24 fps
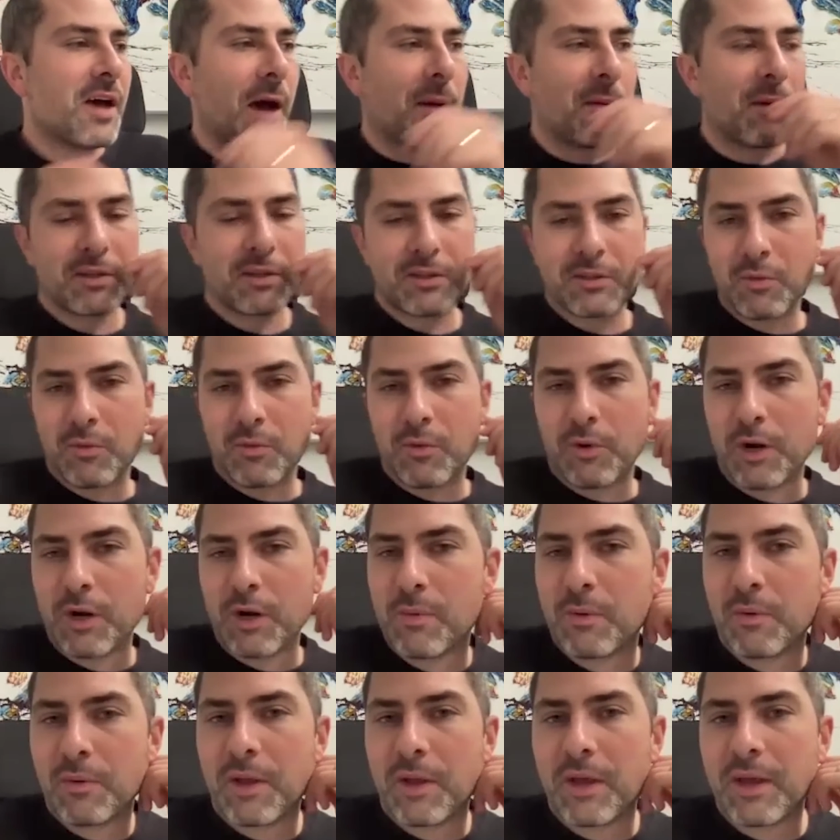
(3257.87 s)
I'm not so worried
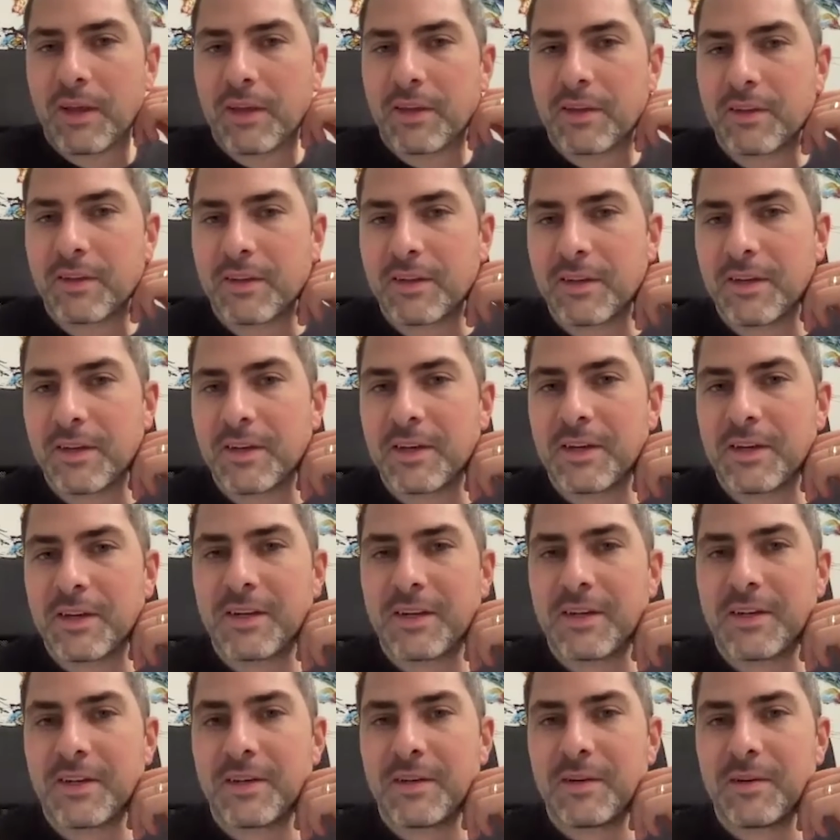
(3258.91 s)
about like,
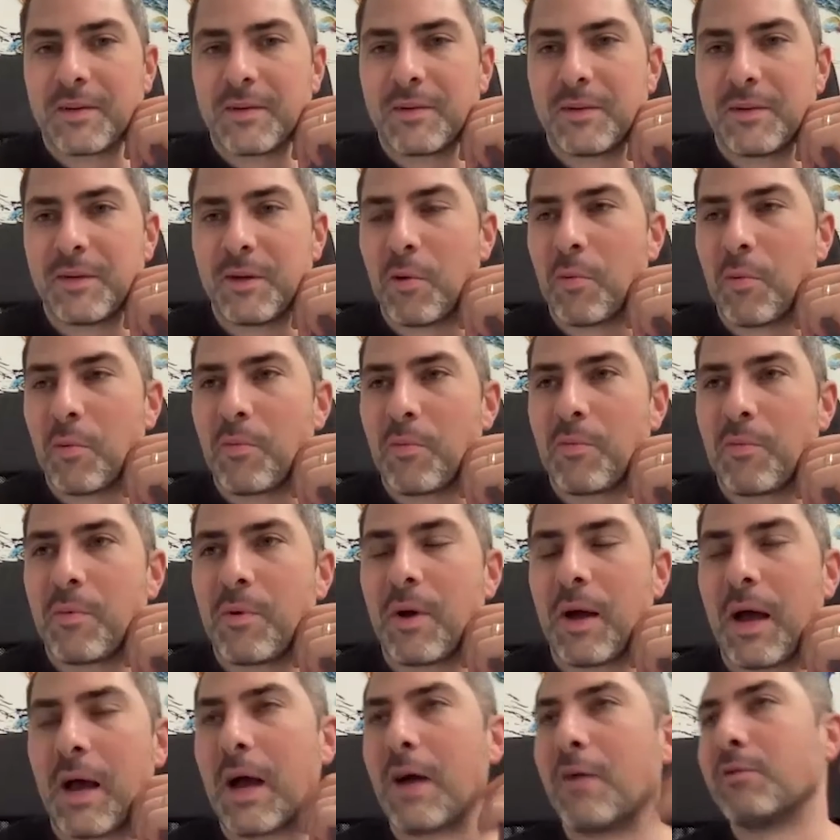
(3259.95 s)
a
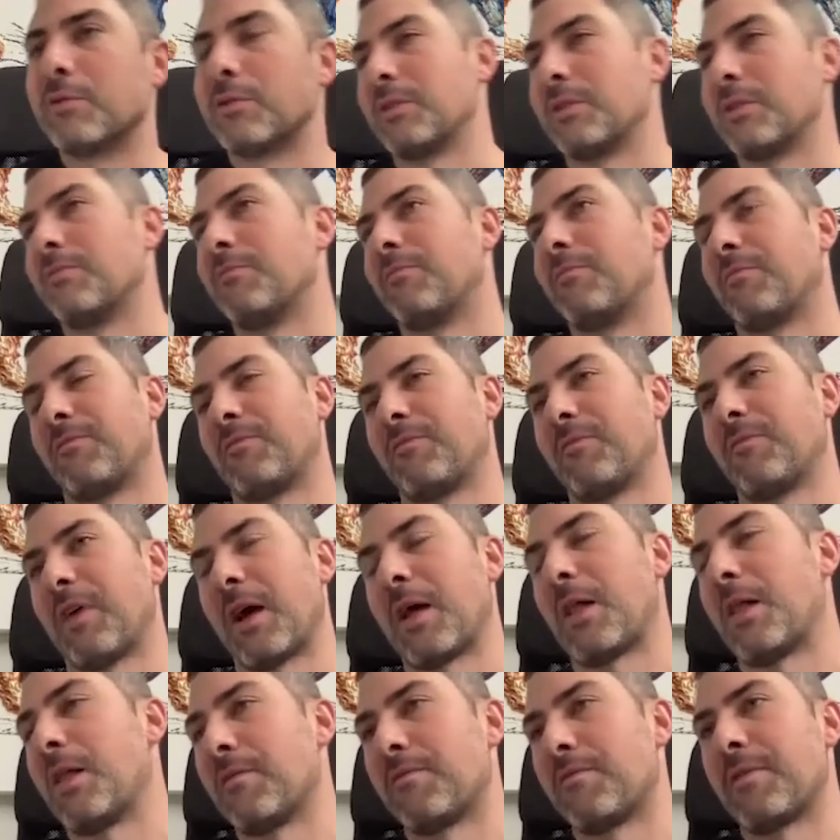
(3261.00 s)
house in
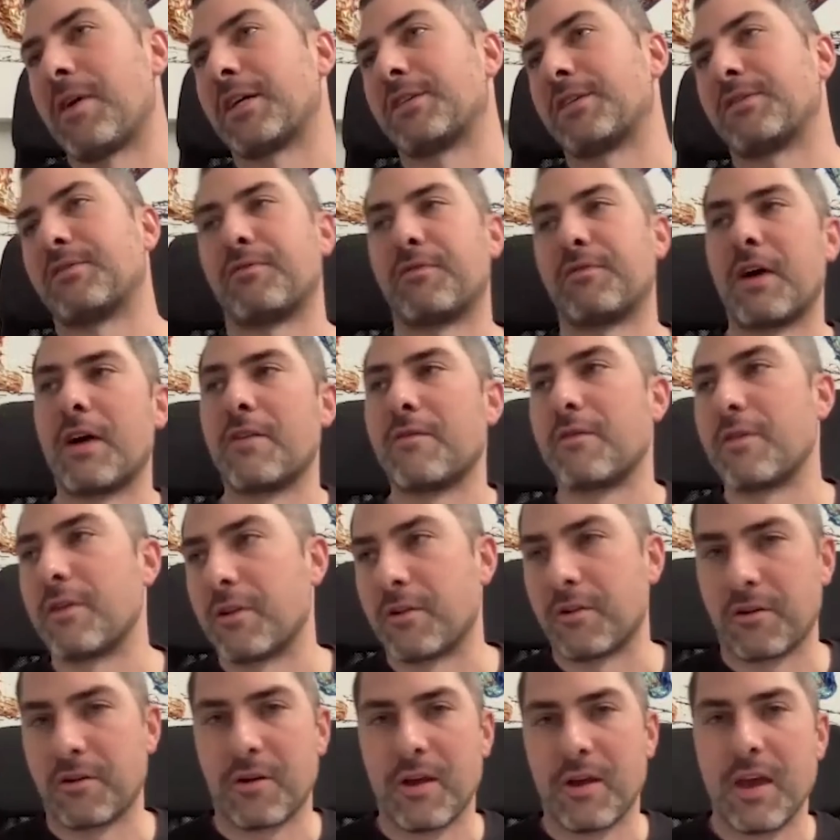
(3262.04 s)
Halifax for
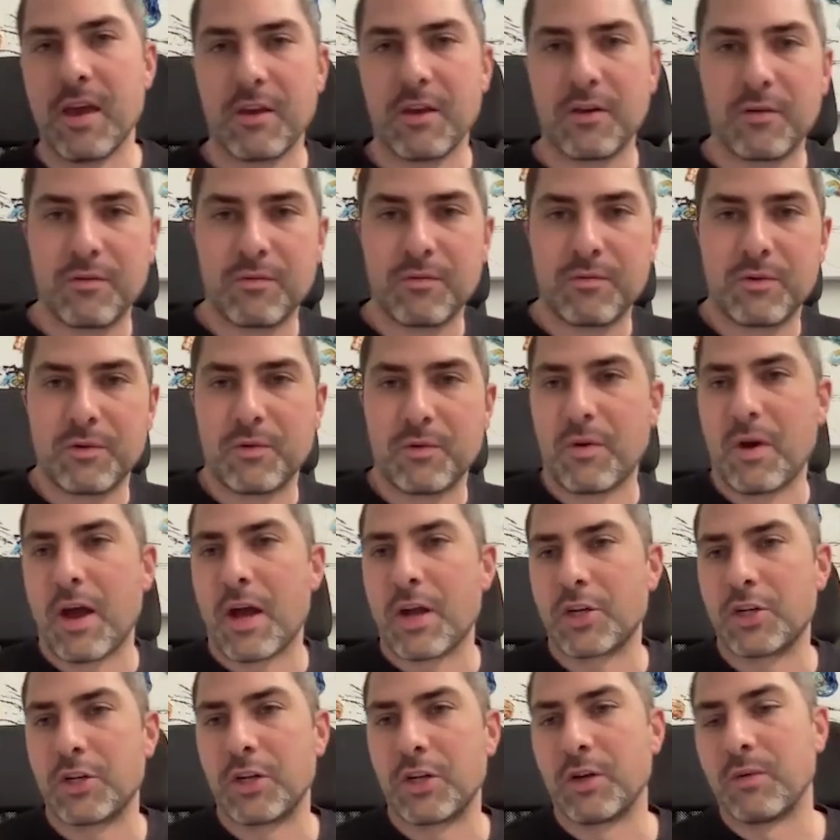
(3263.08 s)
500K
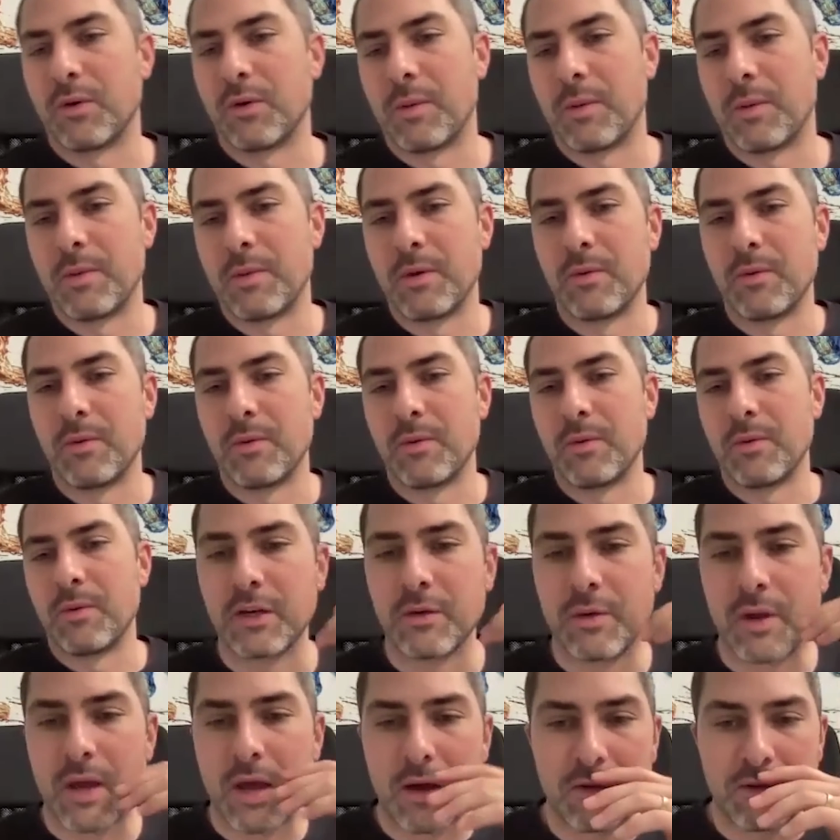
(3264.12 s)
crashing. I mean, what does that
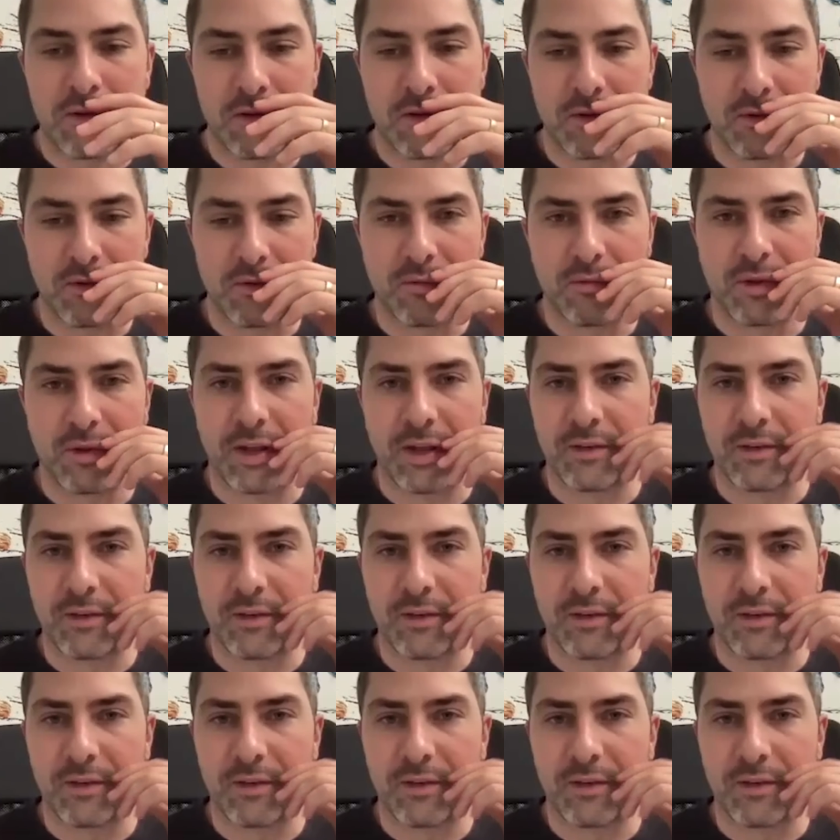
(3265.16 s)
go down to?